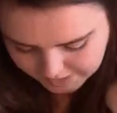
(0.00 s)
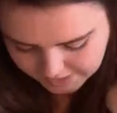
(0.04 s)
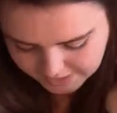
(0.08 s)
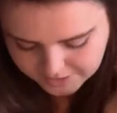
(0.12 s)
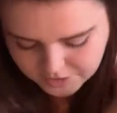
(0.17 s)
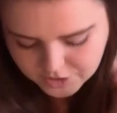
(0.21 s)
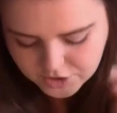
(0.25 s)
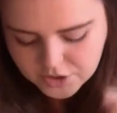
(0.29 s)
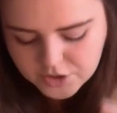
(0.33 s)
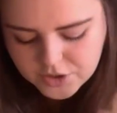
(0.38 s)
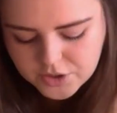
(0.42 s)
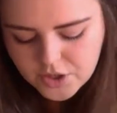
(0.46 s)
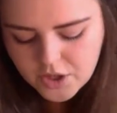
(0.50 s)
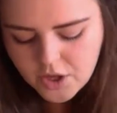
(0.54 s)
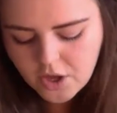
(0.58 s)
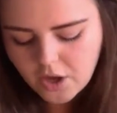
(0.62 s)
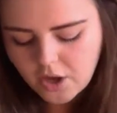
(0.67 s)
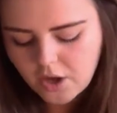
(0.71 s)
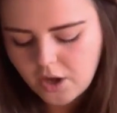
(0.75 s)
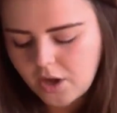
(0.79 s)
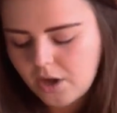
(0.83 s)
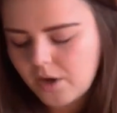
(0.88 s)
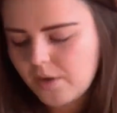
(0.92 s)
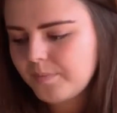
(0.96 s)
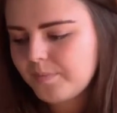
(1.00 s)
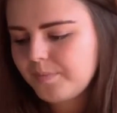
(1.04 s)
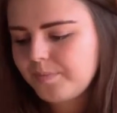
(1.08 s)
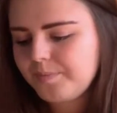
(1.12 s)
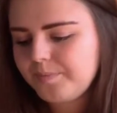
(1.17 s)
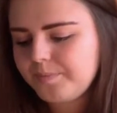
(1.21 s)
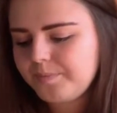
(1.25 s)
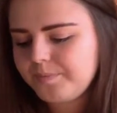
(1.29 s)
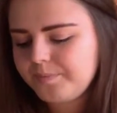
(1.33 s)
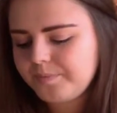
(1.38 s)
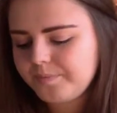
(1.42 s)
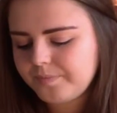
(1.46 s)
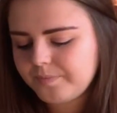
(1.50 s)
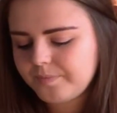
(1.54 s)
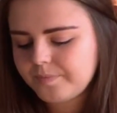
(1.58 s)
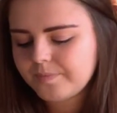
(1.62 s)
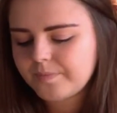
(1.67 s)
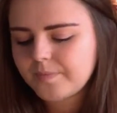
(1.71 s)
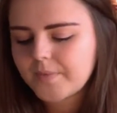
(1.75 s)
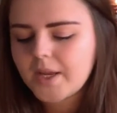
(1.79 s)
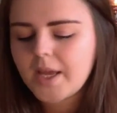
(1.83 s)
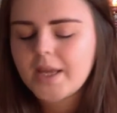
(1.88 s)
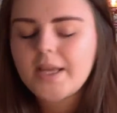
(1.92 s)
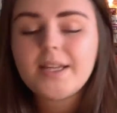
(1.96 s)
I just thought
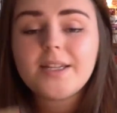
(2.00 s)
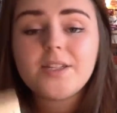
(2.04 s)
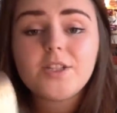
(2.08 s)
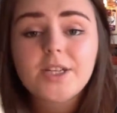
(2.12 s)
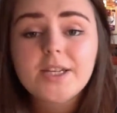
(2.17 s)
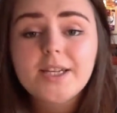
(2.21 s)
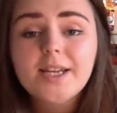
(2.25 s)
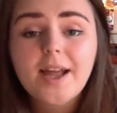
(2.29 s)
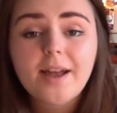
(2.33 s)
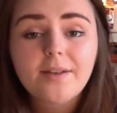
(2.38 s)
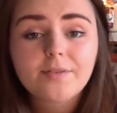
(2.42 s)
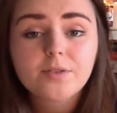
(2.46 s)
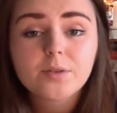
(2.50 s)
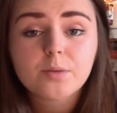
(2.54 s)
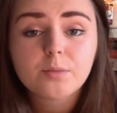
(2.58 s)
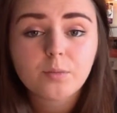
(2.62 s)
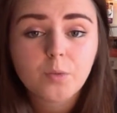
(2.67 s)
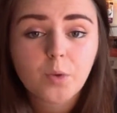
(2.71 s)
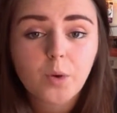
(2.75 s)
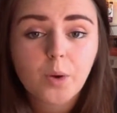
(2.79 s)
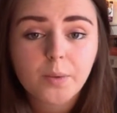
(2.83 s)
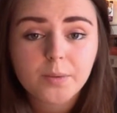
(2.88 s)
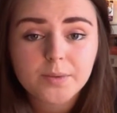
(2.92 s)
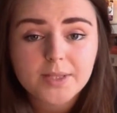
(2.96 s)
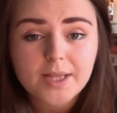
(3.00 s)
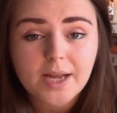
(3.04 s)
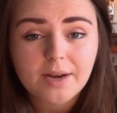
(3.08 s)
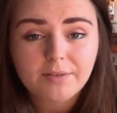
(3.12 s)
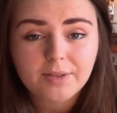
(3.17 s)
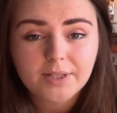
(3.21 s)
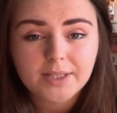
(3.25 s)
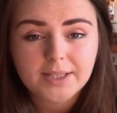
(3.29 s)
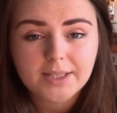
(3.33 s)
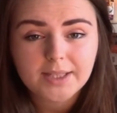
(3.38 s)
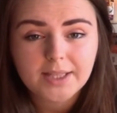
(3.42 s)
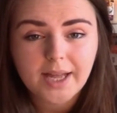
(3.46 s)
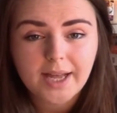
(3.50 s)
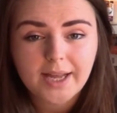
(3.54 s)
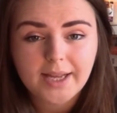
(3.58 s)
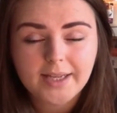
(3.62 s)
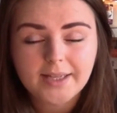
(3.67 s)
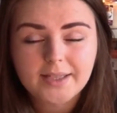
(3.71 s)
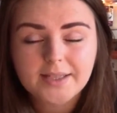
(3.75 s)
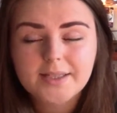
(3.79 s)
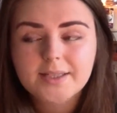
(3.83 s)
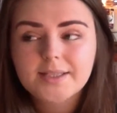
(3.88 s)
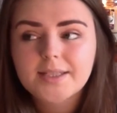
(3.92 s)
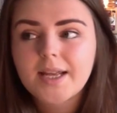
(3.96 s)
it did have some quotes that I really
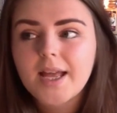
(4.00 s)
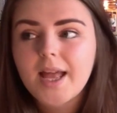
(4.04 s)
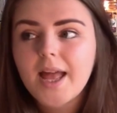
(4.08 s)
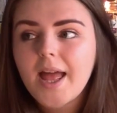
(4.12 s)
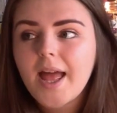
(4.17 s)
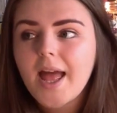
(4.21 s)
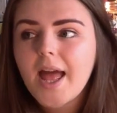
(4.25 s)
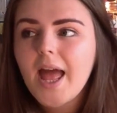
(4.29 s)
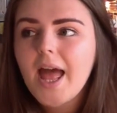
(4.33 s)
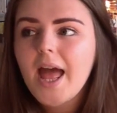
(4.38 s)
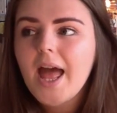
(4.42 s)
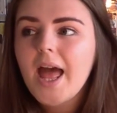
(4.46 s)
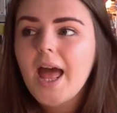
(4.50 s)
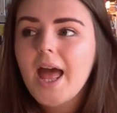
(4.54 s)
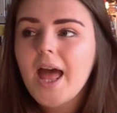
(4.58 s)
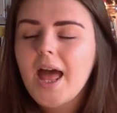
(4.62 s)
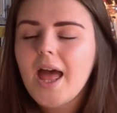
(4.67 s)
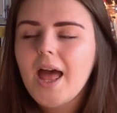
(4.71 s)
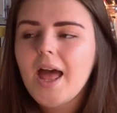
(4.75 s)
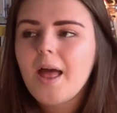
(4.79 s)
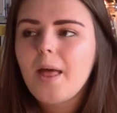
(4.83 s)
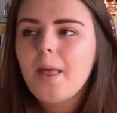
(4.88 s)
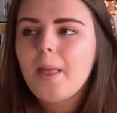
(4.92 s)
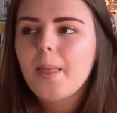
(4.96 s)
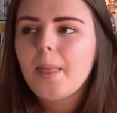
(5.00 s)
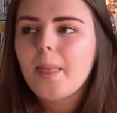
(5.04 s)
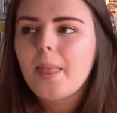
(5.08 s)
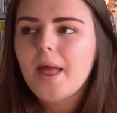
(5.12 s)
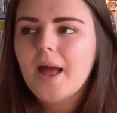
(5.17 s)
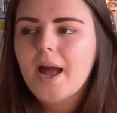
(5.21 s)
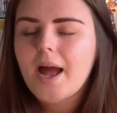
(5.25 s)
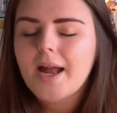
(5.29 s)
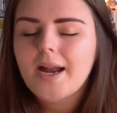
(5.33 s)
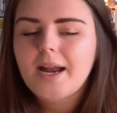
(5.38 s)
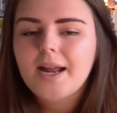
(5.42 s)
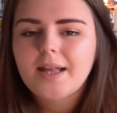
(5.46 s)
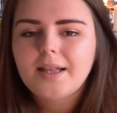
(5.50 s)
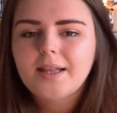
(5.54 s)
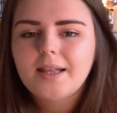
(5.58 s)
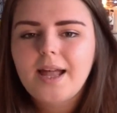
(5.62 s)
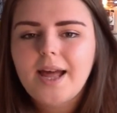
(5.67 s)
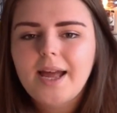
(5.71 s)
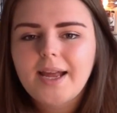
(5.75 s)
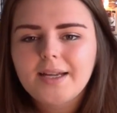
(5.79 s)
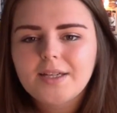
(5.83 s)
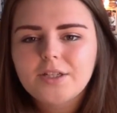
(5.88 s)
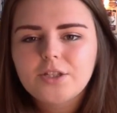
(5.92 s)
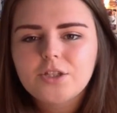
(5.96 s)
liked. And I
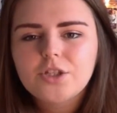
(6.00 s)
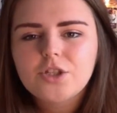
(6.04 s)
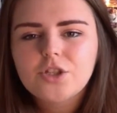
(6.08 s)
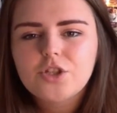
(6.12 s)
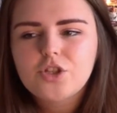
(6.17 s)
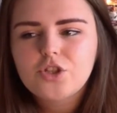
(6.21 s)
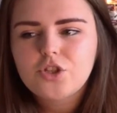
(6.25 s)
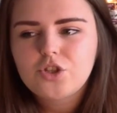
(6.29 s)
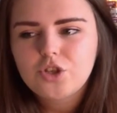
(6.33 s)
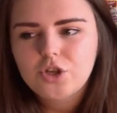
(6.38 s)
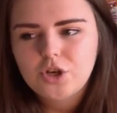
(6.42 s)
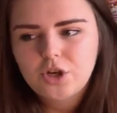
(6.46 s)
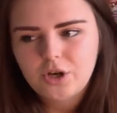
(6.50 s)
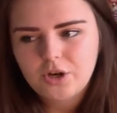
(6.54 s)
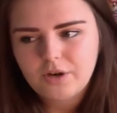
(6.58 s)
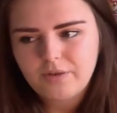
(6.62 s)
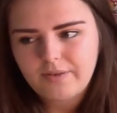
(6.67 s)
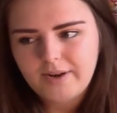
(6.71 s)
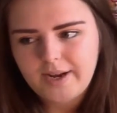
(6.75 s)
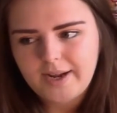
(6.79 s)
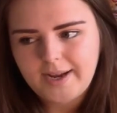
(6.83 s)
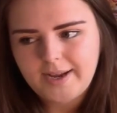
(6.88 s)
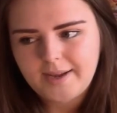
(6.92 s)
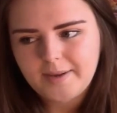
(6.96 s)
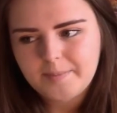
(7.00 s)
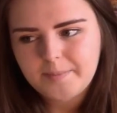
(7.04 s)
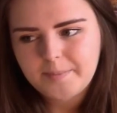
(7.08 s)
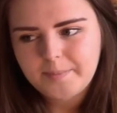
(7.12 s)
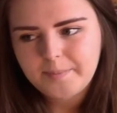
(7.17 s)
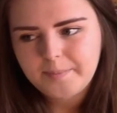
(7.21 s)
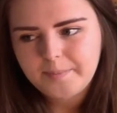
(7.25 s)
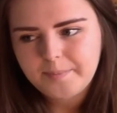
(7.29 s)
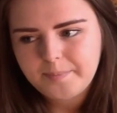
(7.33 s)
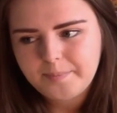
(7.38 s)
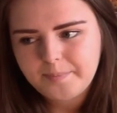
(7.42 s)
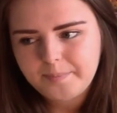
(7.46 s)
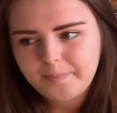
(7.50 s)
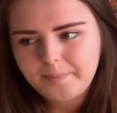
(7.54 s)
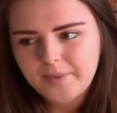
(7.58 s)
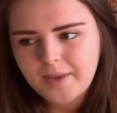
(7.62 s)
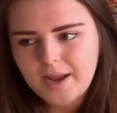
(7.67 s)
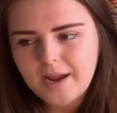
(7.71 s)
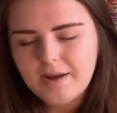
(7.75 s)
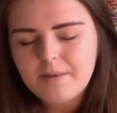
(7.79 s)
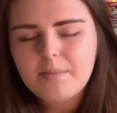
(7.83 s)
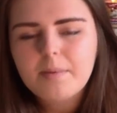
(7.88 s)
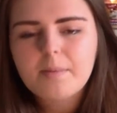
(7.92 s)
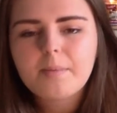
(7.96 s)
liked the story.
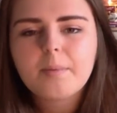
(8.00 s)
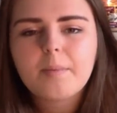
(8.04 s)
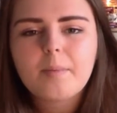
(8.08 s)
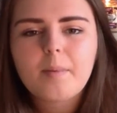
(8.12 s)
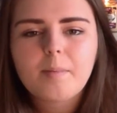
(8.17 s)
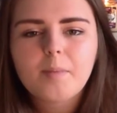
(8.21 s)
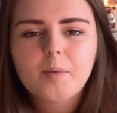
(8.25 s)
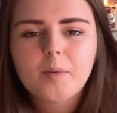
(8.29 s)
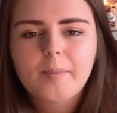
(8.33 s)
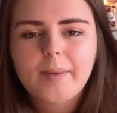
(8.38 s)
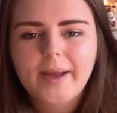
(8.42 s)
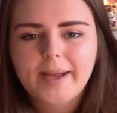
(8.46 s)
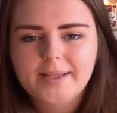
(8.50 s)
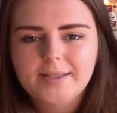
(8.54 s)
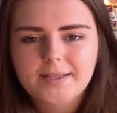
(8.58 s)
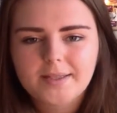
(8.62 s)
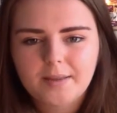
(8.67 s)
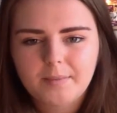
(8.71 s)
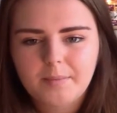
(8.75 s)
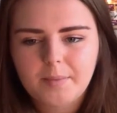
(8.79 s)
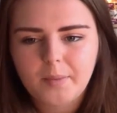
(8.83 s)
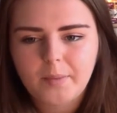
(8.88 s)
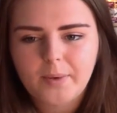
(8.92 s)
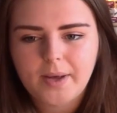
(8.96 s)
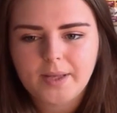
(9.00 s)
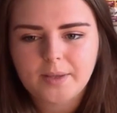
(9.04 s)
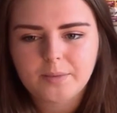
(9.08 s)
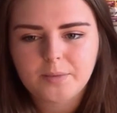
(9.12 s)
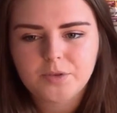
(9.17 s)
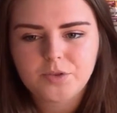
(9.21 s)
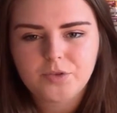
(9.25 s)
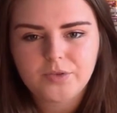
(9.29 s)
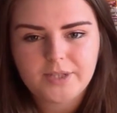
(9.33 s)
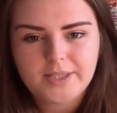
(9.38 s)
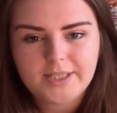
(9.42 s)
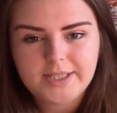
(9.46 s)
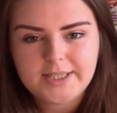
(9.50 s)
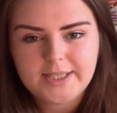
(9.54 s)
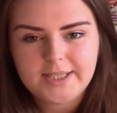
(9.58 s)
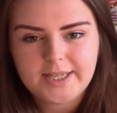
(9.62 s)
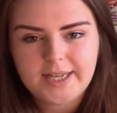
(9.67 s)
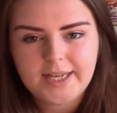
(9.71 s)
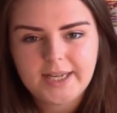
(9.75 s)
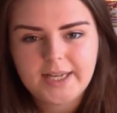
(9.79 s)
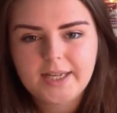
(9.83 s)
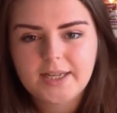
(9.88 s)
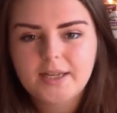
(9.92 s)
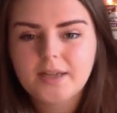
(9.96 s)
I remember my mum asking me while I was reading
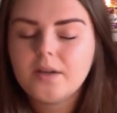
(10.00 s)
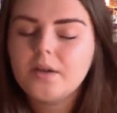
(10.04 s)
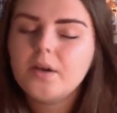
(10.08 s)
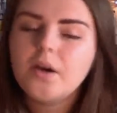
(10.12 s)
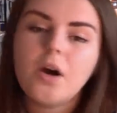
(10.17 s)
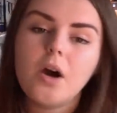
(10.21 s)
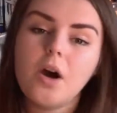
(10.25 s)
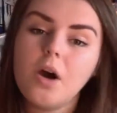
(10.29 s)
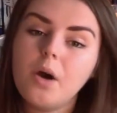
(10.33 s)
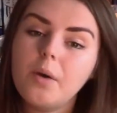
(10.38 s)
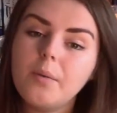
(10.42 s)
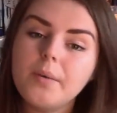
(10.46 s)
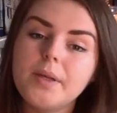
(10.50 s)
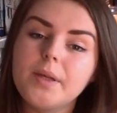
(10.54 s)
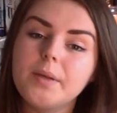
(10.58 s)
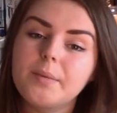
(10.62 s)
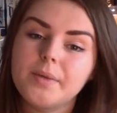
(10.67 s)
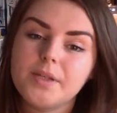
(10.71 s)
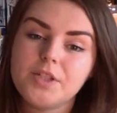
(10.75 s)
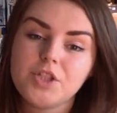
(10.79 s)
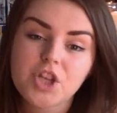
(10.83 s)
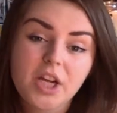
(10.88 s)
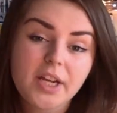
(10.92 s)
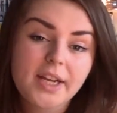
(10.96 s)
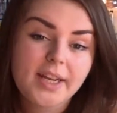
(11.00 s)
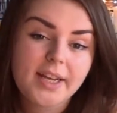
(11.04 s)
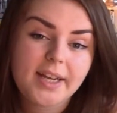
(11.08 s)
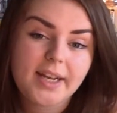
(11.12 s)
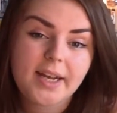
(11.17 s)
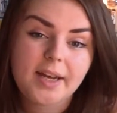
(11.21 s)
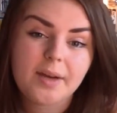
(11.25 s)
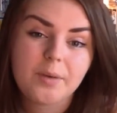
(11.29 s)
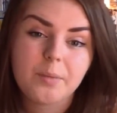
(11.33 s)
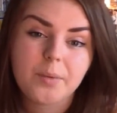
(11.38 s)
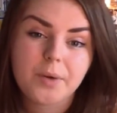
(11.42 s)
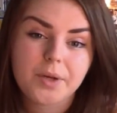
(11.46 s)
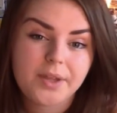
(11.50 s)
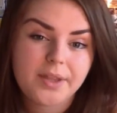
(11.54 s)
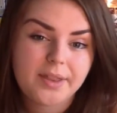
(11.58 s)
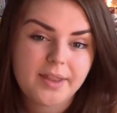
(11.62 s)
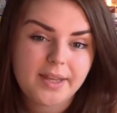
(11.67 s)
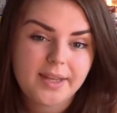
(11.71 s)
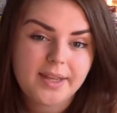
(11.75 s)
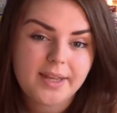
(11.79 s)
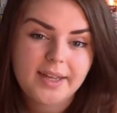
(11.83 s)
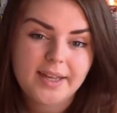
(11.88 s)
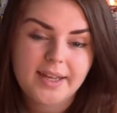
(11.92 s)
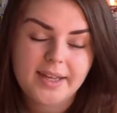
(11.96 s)
it, "Oh, are you enjoying it? What are you
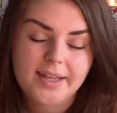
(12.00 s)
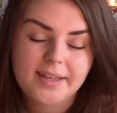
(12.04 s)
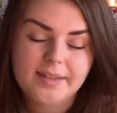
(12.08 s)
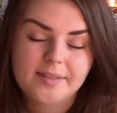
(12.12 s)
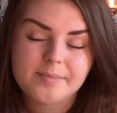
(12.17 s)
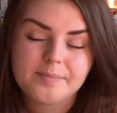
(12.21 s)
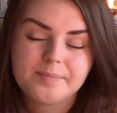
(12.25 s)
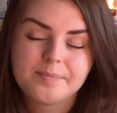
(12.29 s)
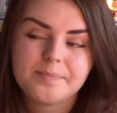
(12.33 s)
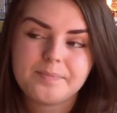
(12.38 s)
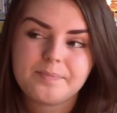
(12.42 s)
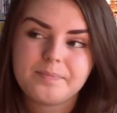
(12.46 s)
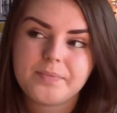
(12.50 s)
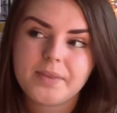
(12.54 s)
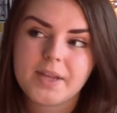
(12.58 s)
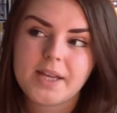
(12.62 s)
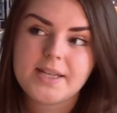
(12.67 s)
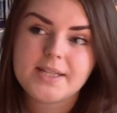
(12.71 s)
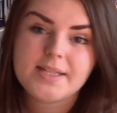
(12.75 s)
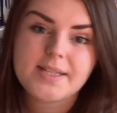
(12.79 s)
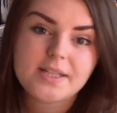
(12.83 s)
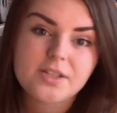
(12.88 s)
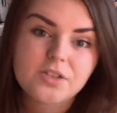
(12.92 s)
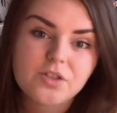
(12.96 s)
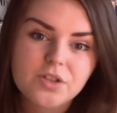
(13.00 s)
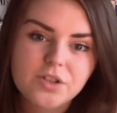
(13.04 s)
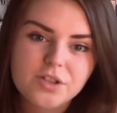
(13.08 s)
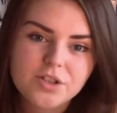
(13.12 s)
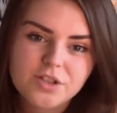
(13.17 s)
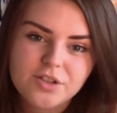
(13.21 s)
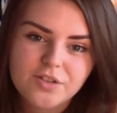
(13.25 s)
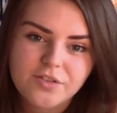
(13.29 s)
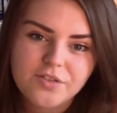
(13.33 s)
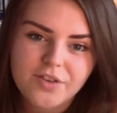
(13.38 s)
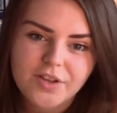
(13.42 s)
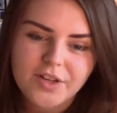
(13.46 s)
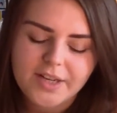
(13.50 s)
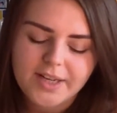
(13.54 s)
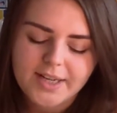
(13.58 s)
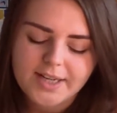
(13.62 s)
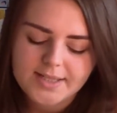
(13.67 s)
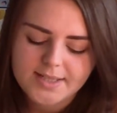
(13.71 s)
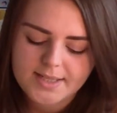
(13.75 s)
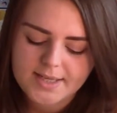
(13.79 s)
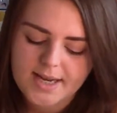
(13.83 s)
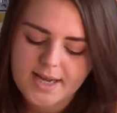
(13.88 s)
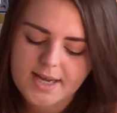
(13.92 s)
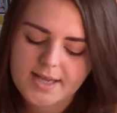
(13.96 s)
thinking? Is it as good as The Fault in Our
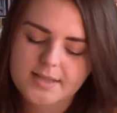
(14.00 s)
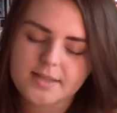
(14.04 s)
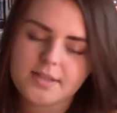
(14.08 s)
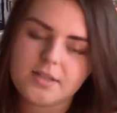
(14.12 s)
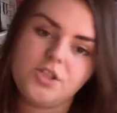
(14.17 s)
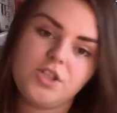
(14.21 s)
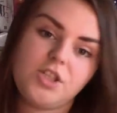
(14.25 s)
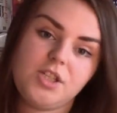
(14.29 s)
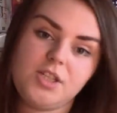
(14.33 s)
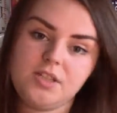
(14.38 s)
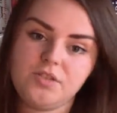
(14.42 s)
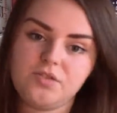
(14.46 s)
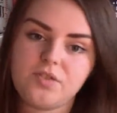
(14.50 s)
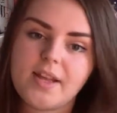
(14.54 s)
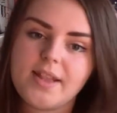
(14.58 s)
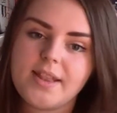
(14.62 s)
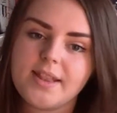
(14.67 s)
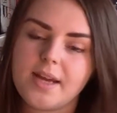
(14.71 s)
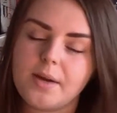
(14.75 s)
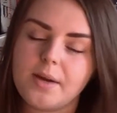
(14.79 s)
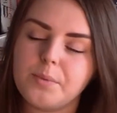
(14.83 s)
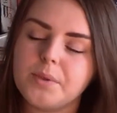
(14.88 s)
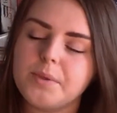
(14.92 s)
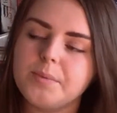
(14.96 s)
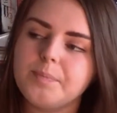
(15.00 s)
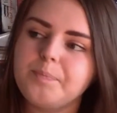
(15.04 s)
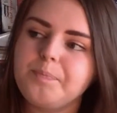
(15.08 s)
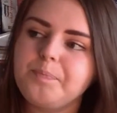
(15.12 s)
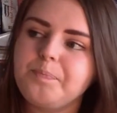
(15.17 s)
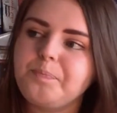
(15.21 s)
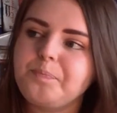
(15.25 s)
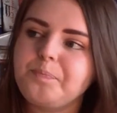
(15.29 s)
Stars?" Because she's read that one.